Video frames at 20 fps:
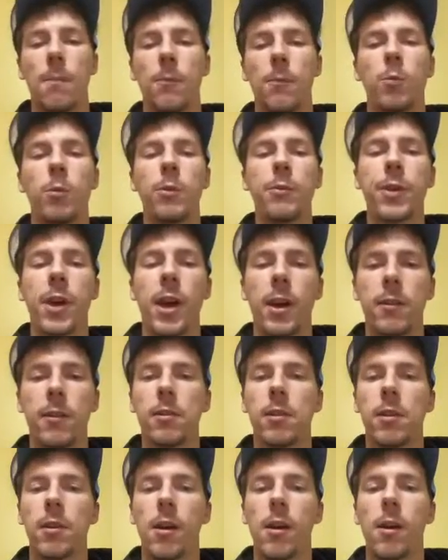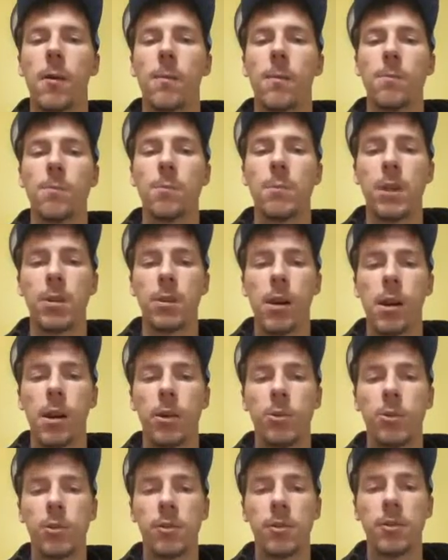We've got
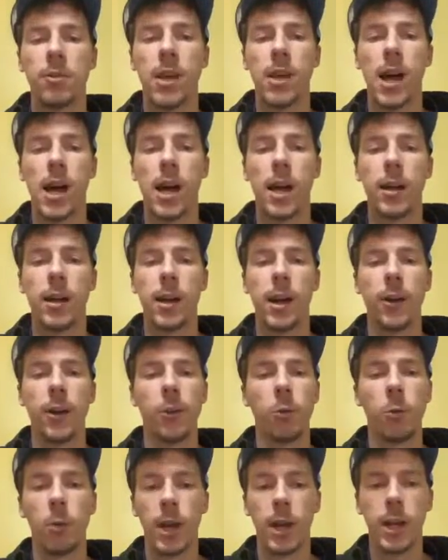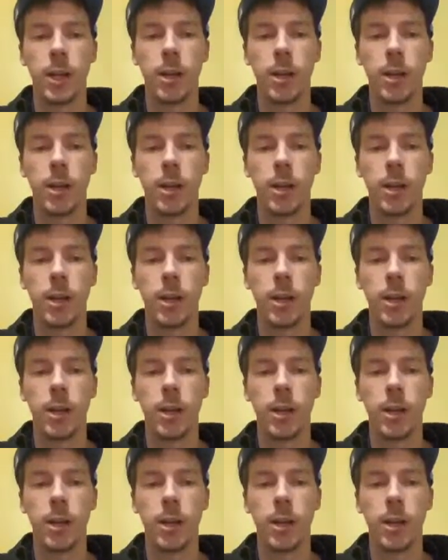meteorologist Don on the way